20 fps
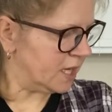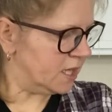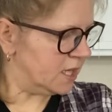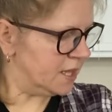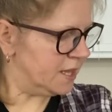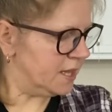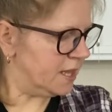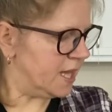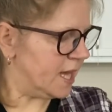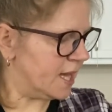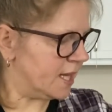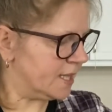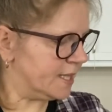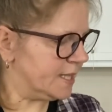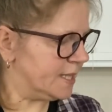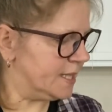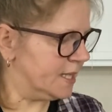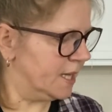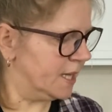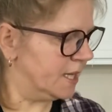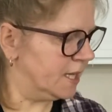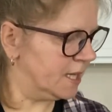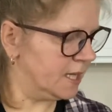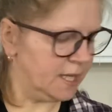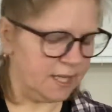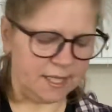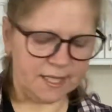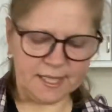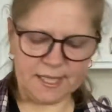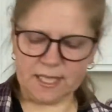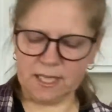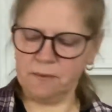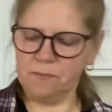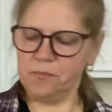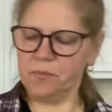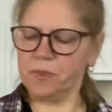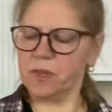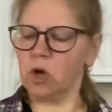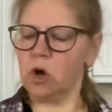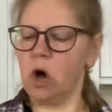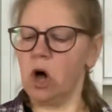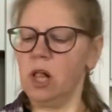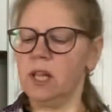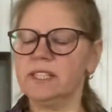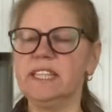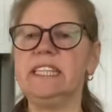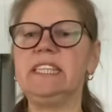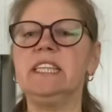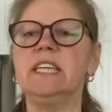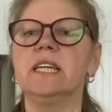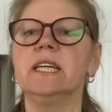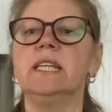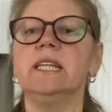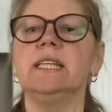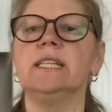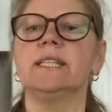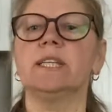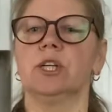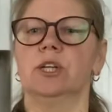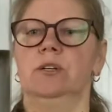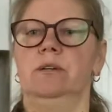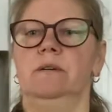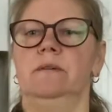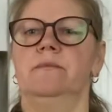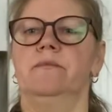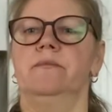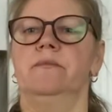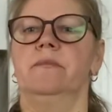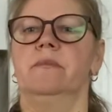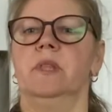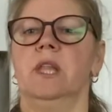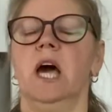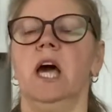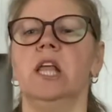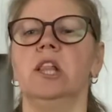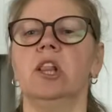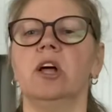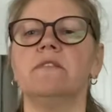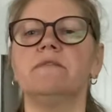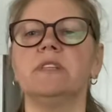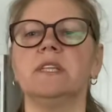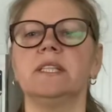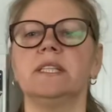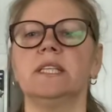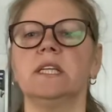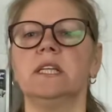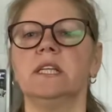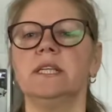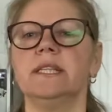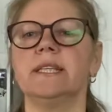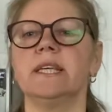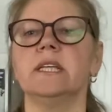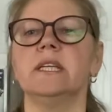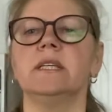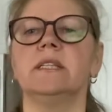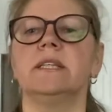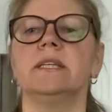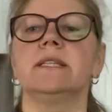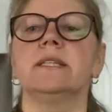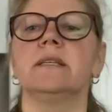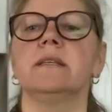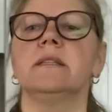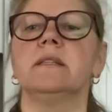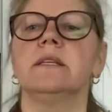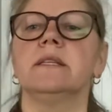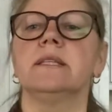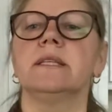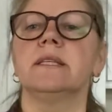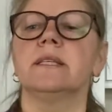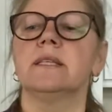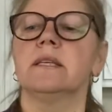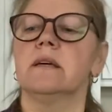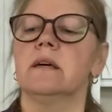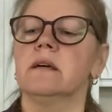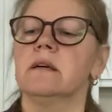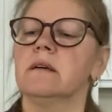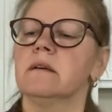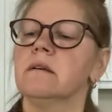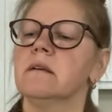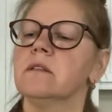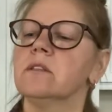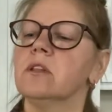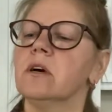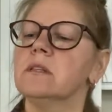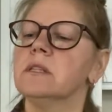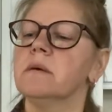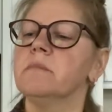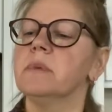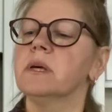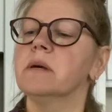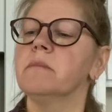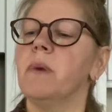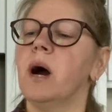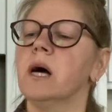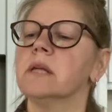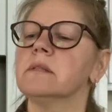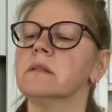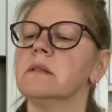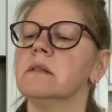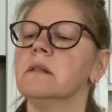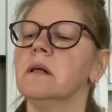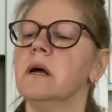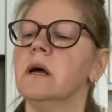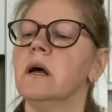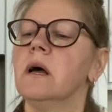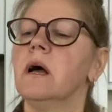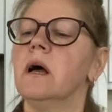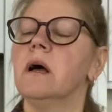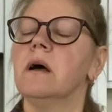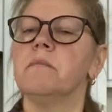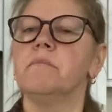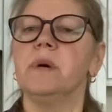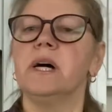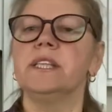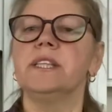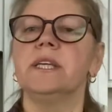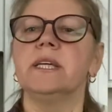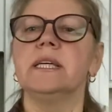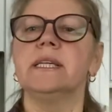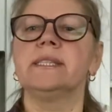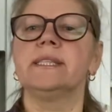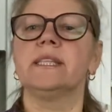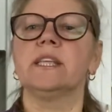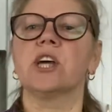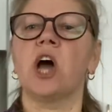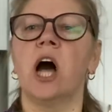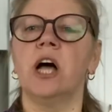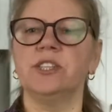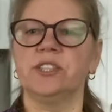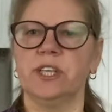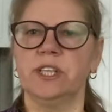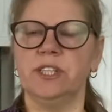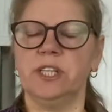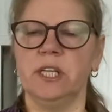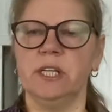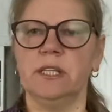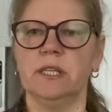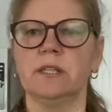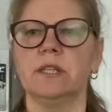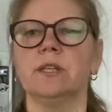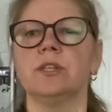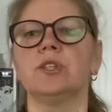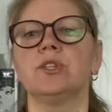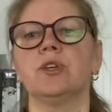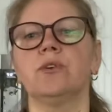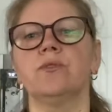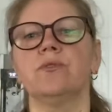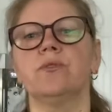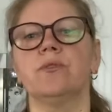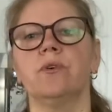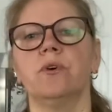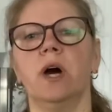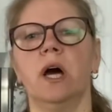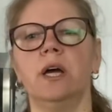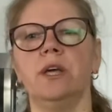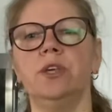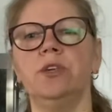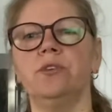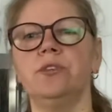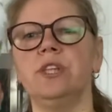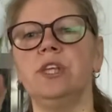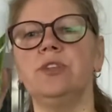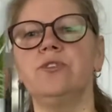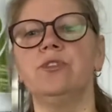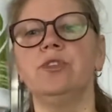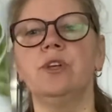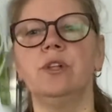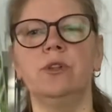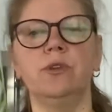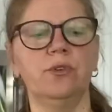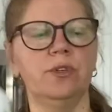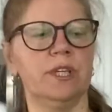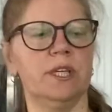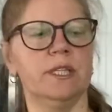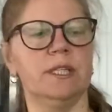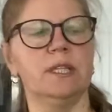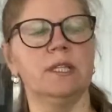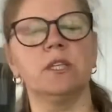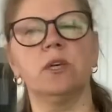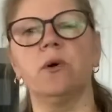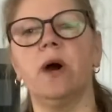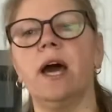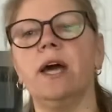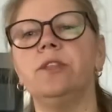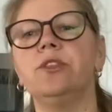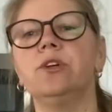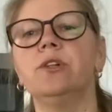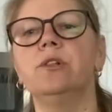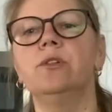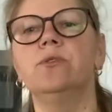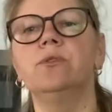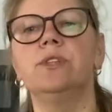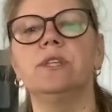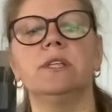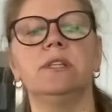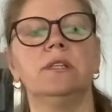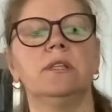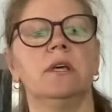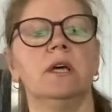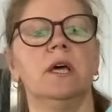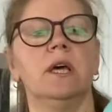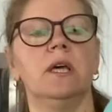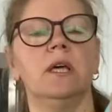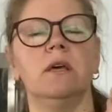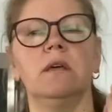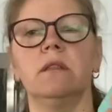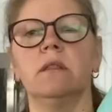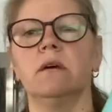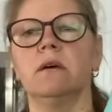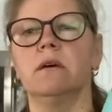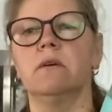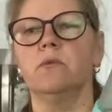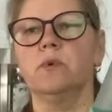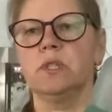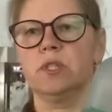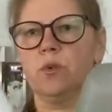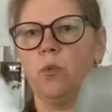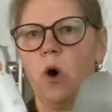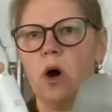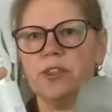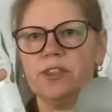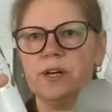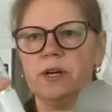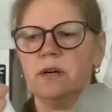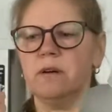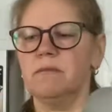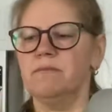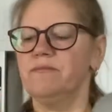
Next is called Degreaser. I love this Degreaser. This is not a big bottle, but it's concentrated. So you need to dilute it. So I dilute it with water.